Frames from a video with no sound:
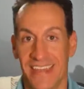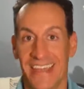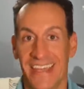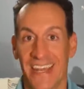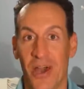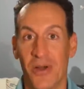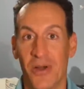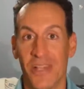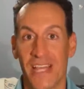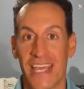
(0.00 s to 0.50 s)
You
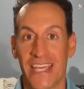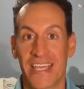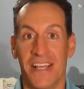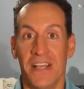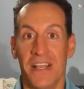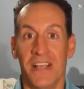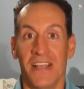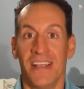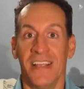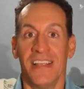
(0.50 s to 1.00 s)
know, like
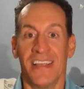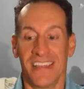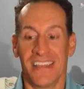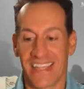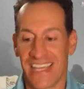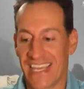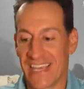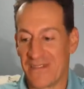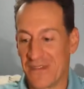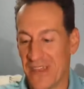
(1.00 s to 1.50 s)

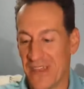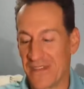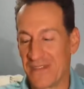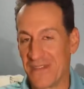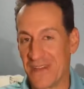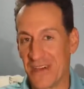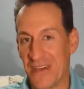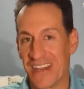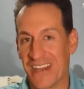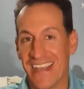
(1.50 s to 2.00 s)
like if if
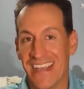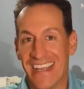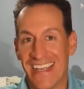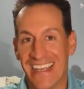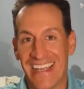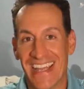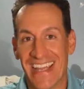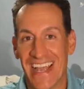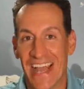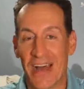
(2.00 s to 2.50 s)
you're
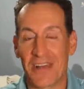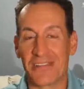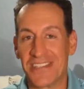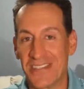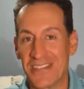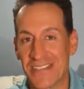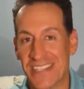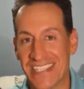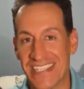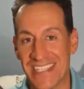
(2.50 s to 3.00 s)
I'll
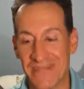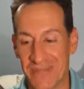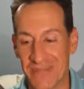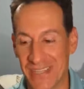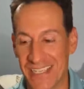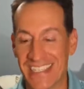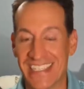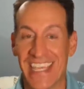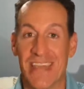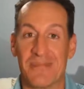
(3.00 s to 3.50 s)
use a simple
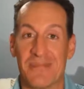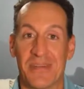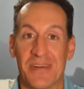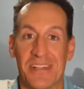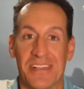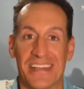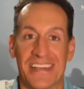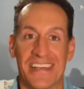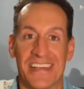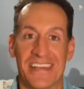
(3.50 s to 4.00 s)

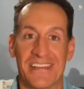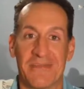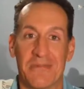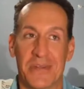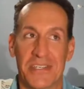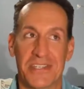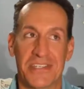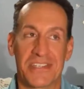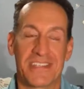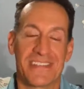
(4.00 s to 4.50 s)
example uh,
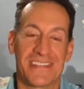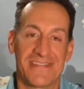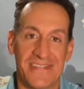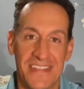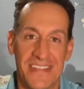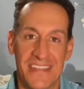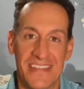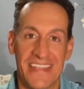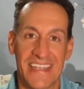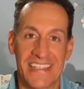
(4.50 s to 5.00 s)
which
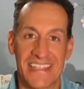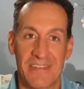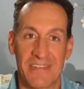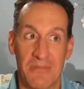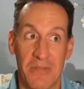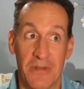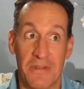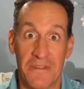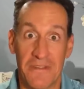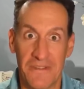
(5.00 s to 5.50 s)
isn't
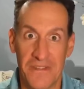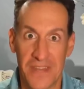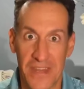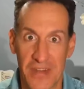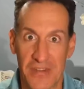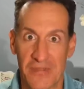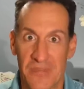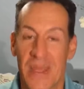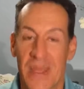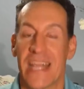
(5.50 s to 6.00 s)
real
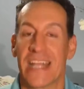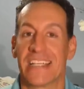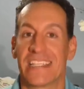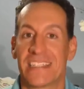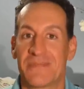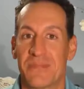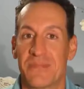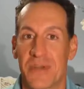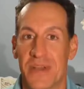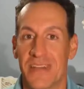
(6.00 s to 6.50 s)
fear
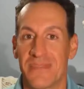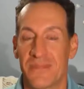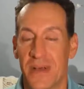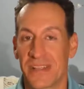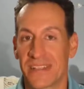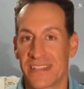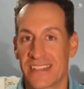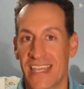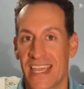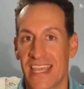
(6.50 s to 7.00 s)
based, but
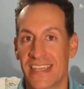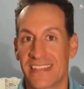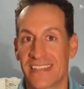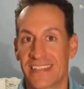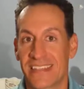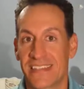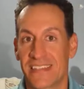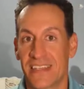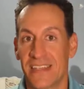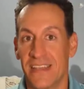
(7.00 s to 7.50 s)
I'll say
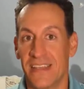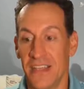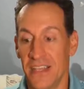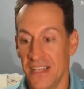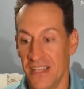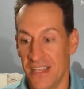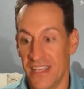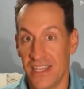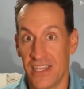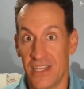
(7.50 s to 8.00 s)
it's
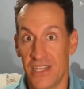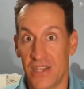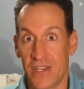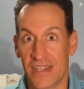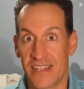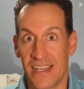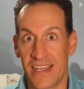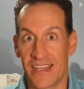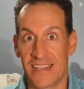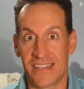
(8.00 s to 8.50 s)
you,
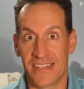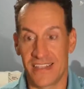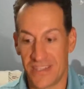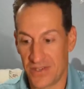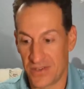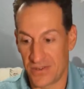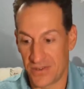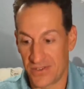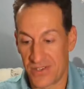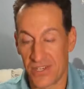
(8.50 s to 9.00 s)
it, it,
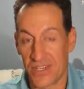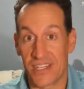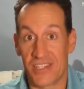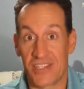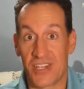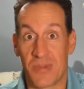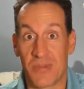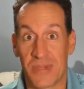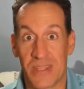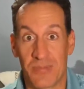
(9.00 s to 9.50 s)
you're gonna
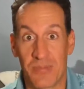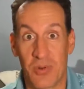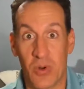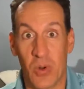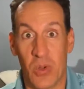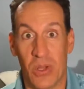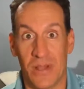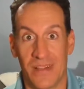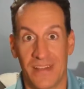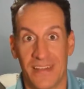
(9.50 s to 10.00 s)
jump in the
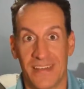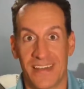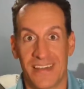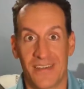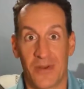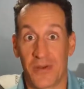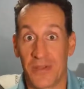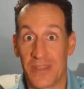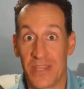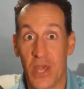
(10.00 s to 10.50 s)
pool
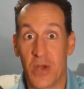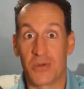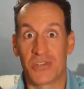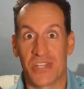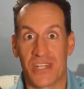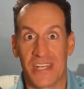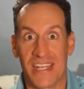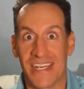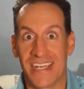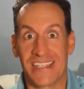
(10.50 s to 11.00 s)
or the
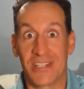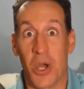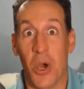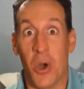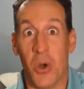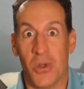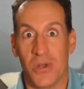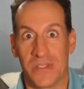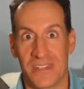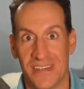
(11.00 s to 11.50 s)
ocean and it's
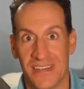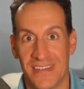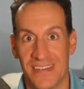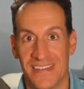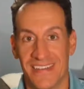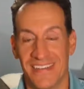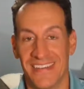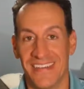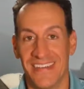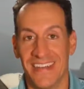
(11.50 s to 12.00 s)
cold.
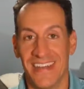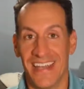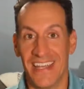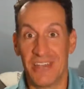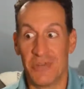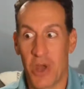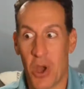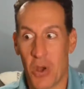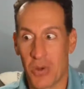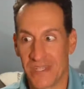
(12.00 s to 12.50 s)

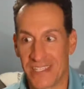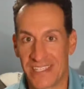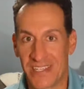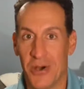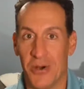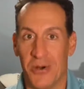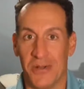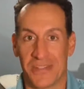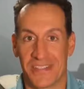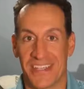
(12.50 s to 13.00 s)
You know it's
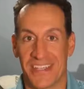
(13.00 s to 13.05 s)
cold.